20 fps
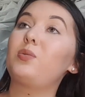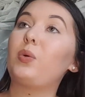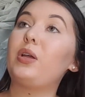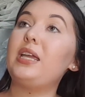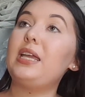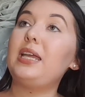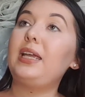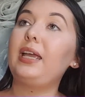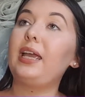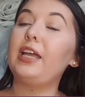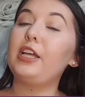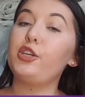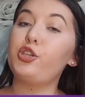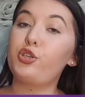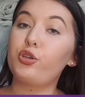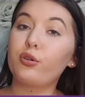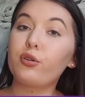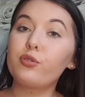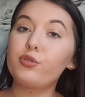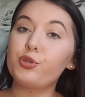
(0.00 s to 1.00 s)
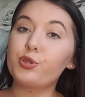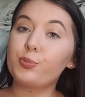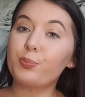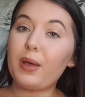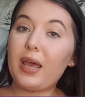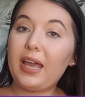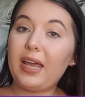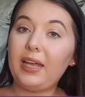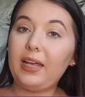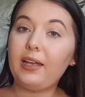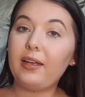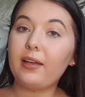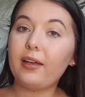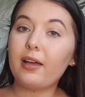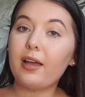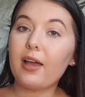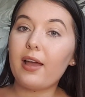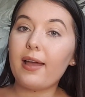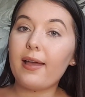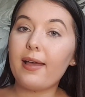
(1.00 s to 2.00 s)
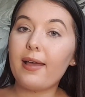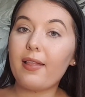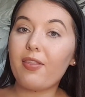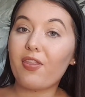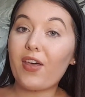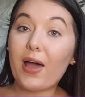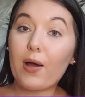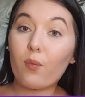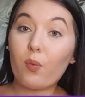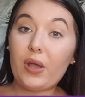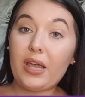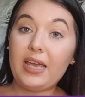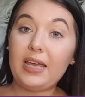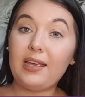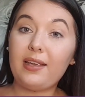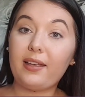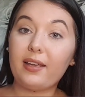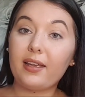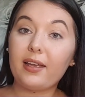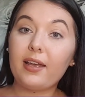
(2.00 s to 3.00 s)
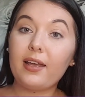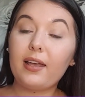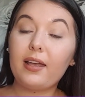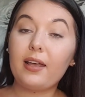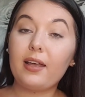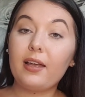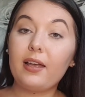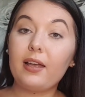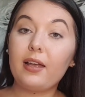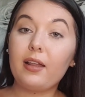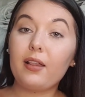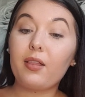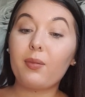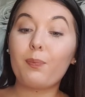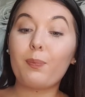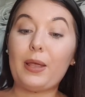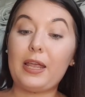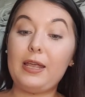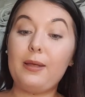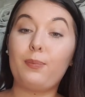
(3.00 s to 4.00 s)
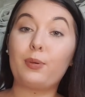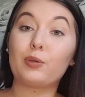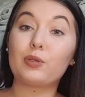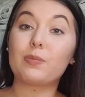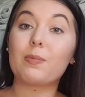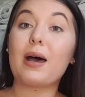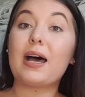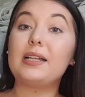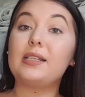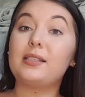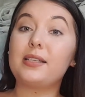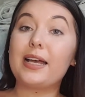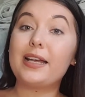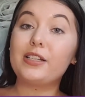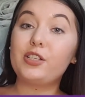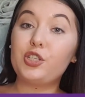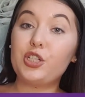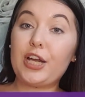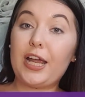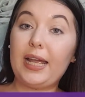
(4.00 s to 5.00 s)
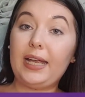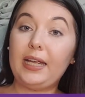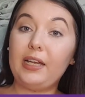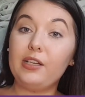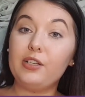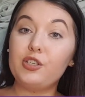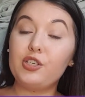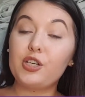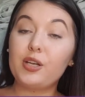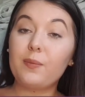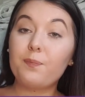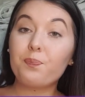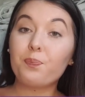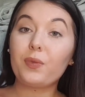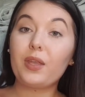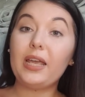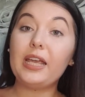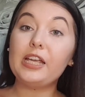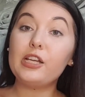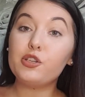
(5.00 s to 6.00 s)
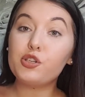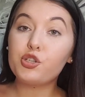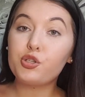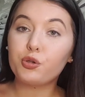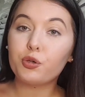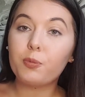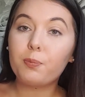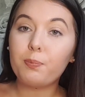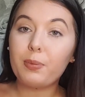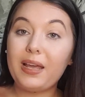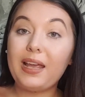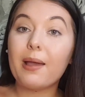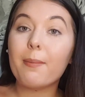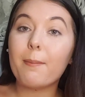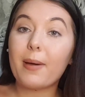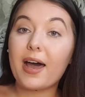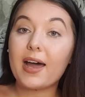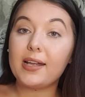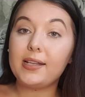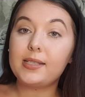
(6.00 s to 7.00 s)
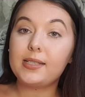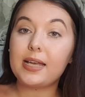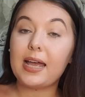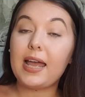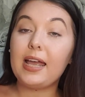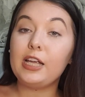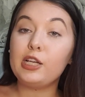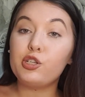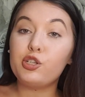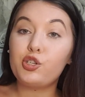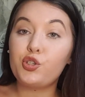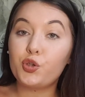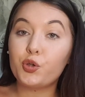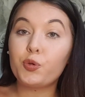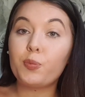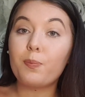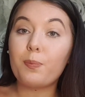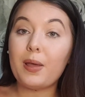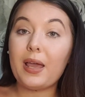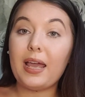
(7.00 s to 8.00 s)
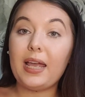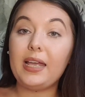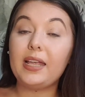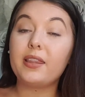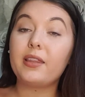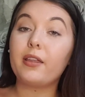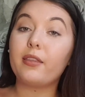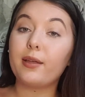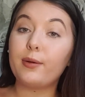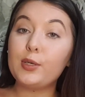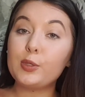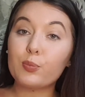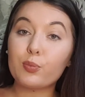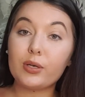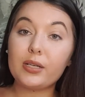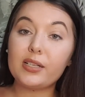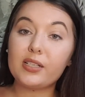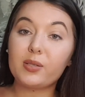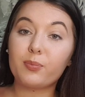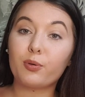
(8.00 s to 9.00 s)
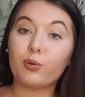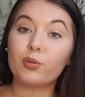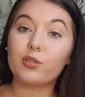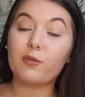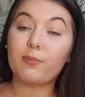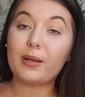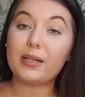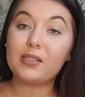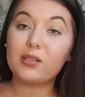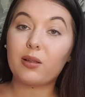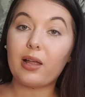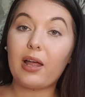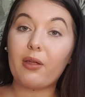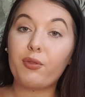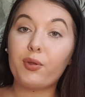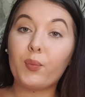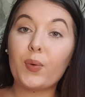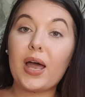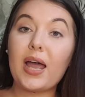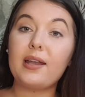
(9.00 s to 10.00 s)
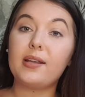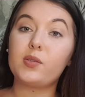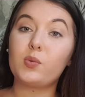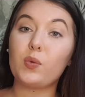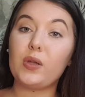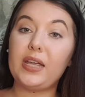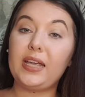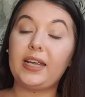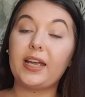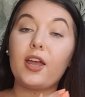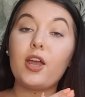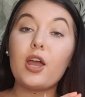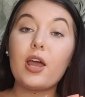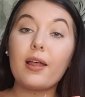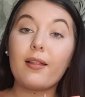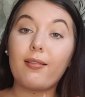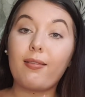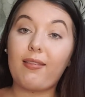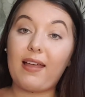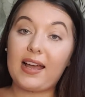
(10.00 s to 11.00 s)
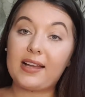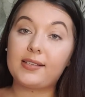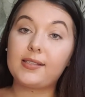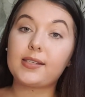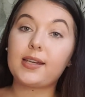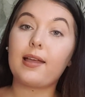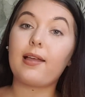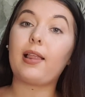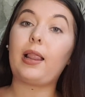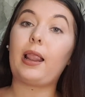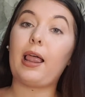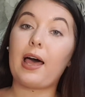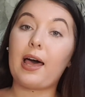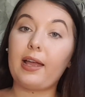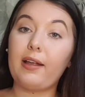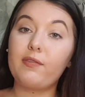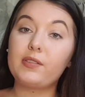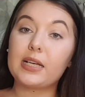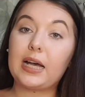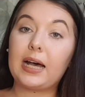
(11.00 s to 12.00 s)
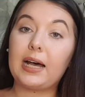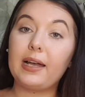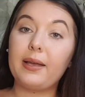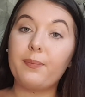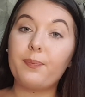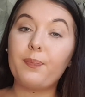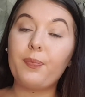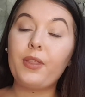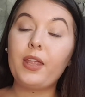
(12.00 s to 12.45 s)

Week, it shouldn't just be that week people's mindsets change. It should be a mindset. It should be that those principles of Mental Health Awareness Week last a lifetime.